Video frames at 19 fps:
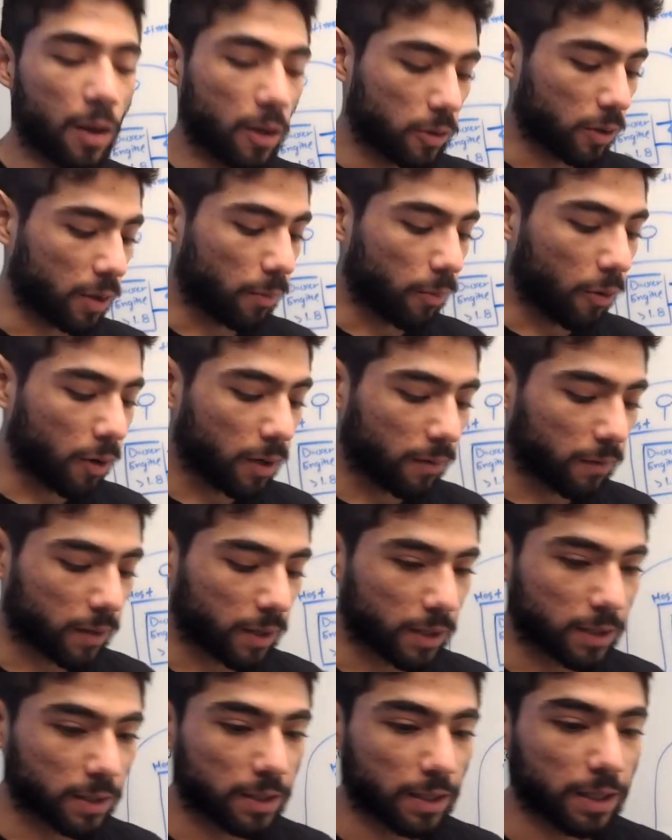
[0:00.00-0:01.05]
So the point of
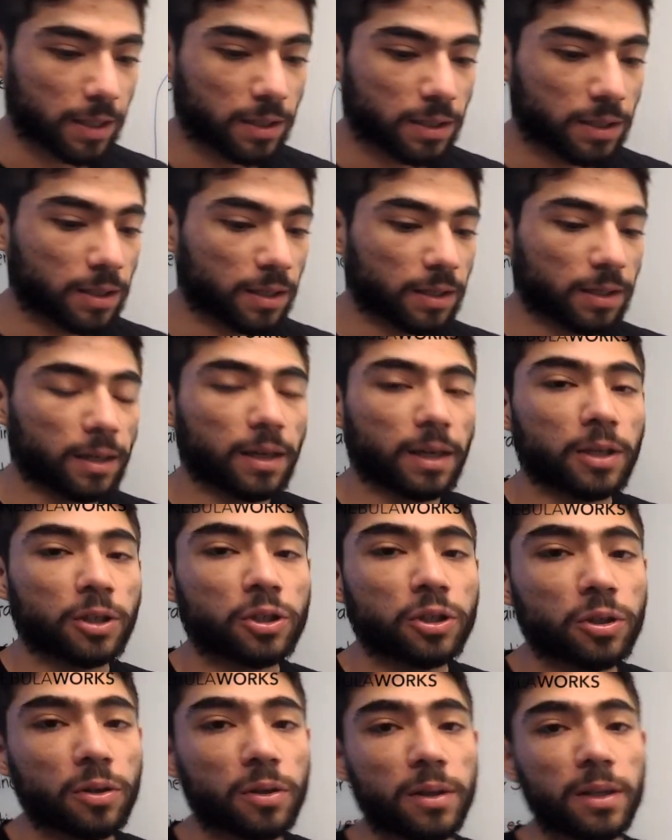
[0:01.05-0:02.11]
this is to
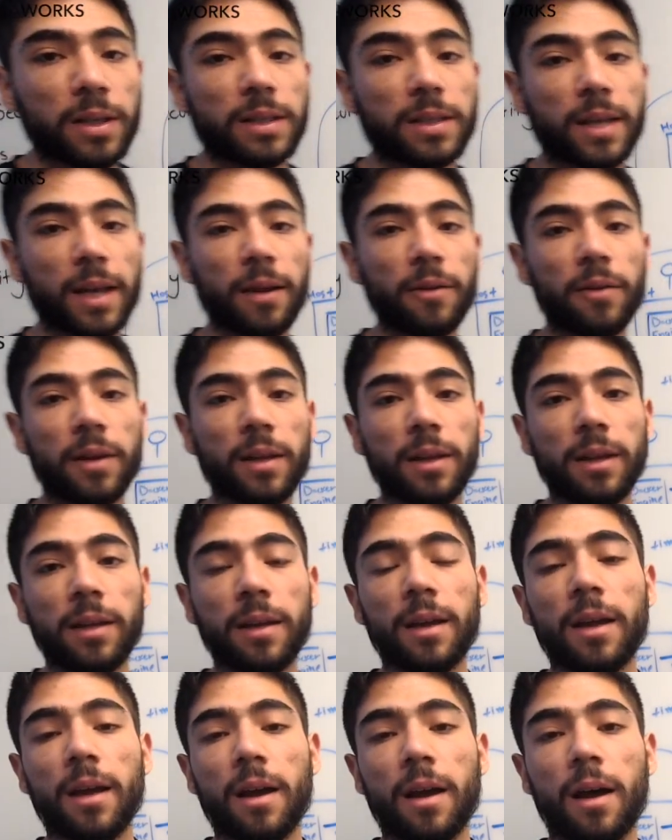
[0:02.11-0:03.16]
ensure the integrity
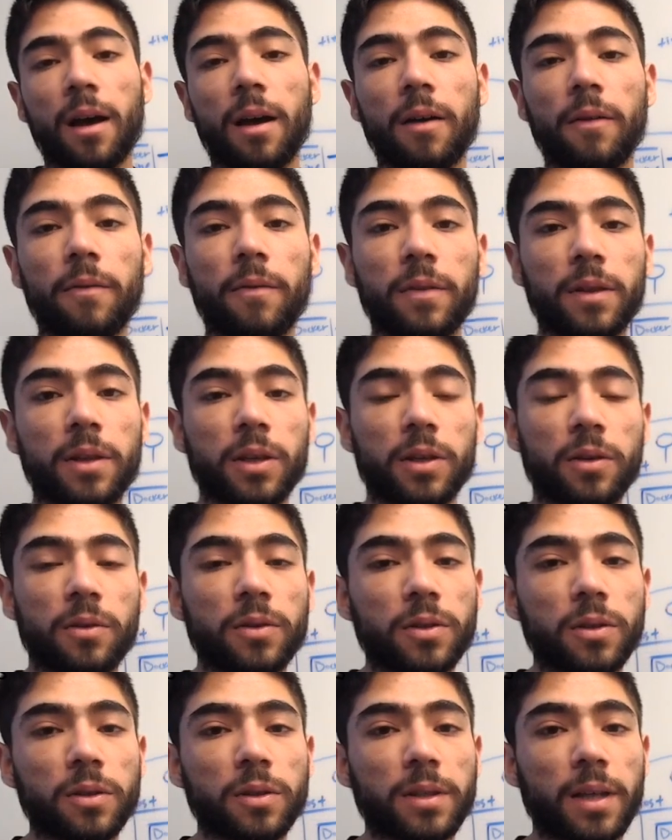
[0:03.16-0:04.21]
of the
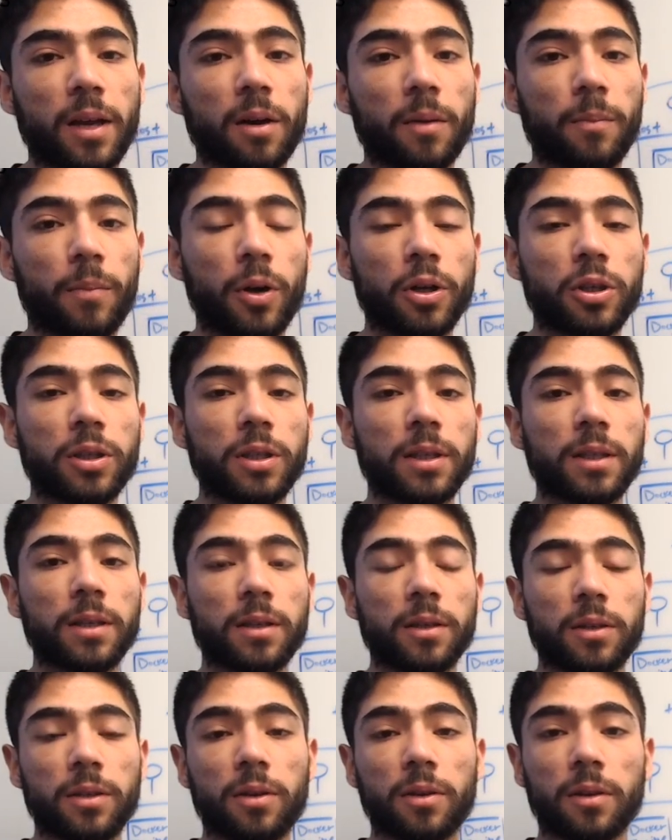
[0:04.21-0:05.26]
users that are
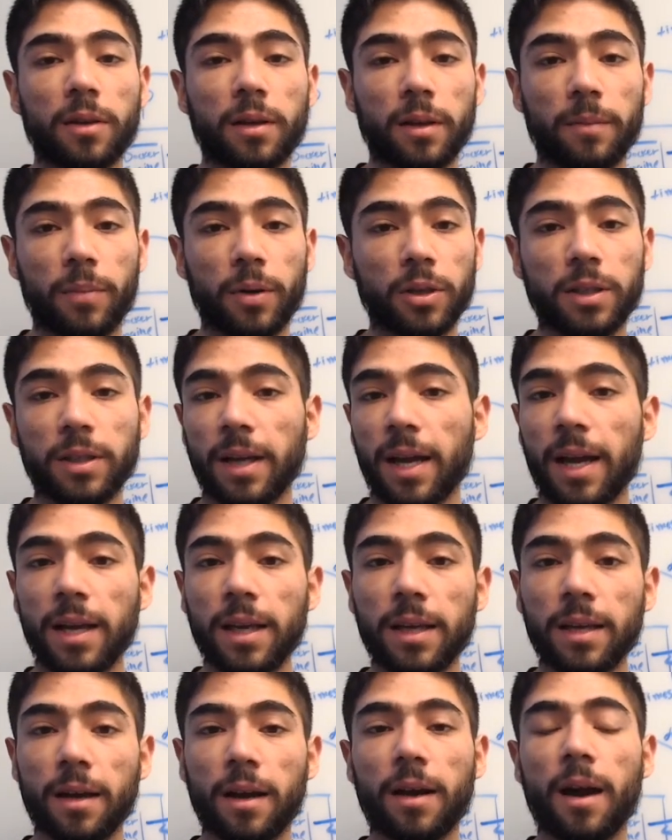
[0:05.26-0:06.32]
pushing
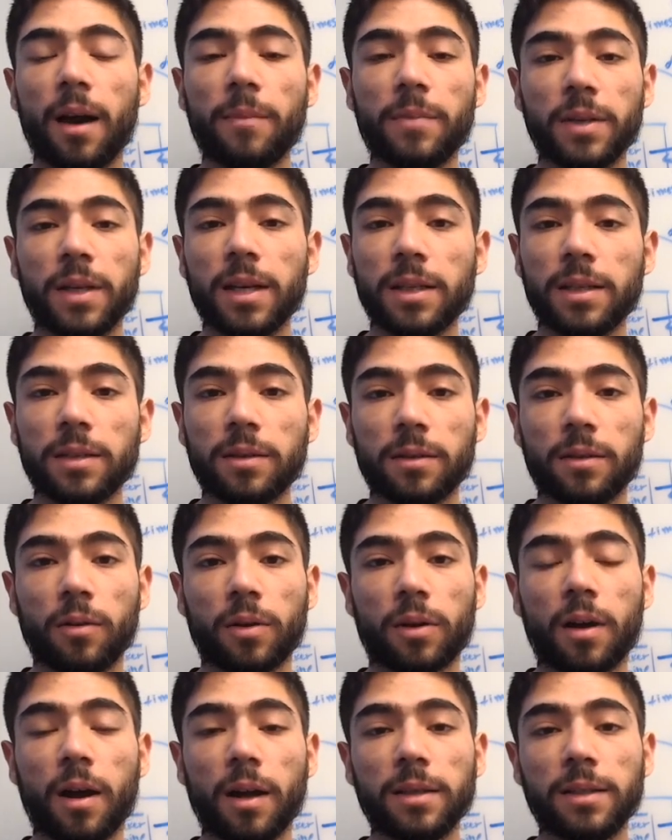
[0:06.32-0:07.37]
any updates
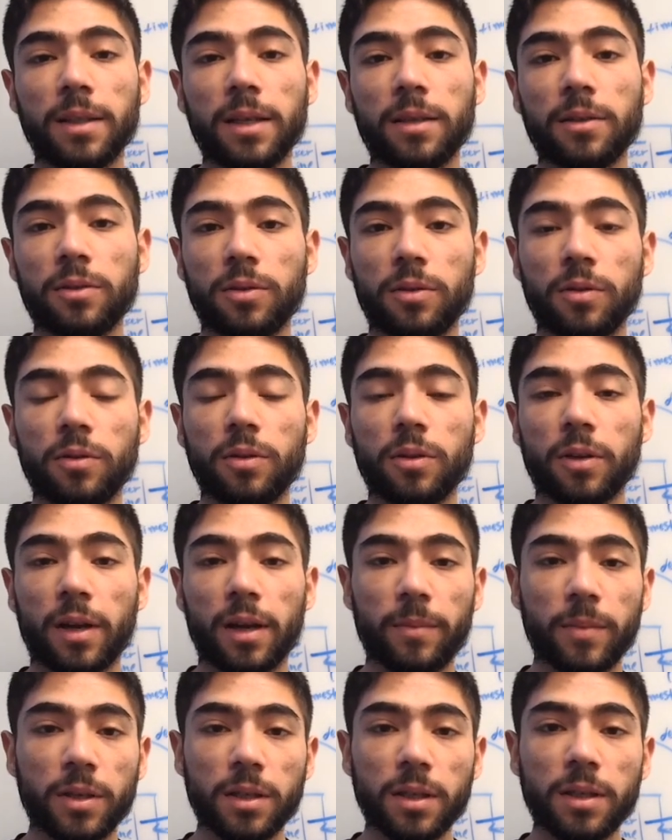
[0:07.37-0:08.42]
or content to your
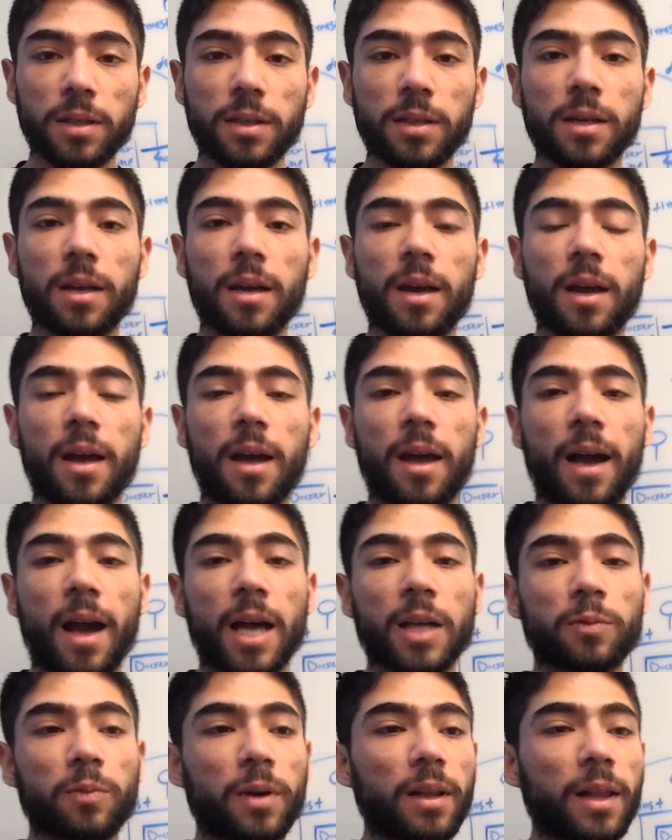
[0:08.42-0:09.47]
images,
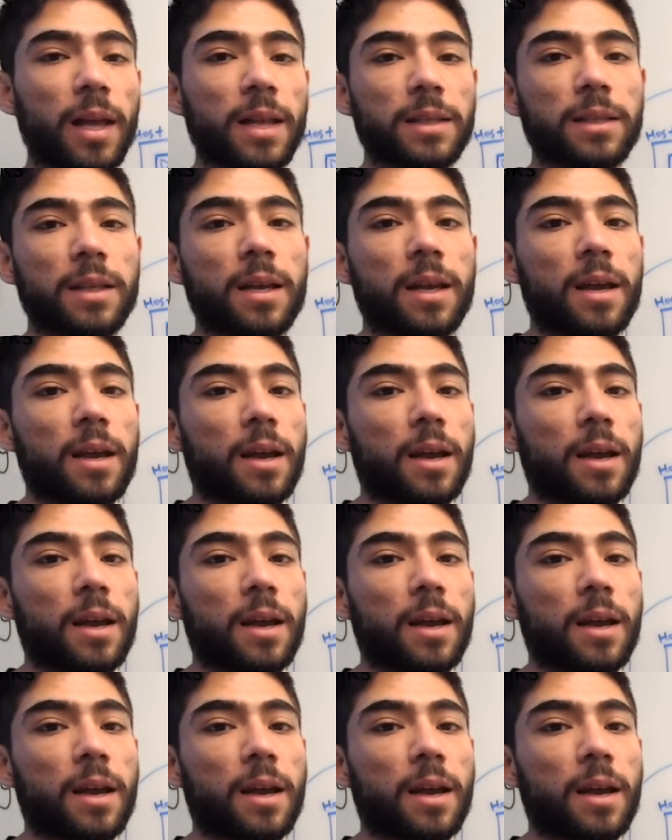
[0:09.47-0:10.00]
as well as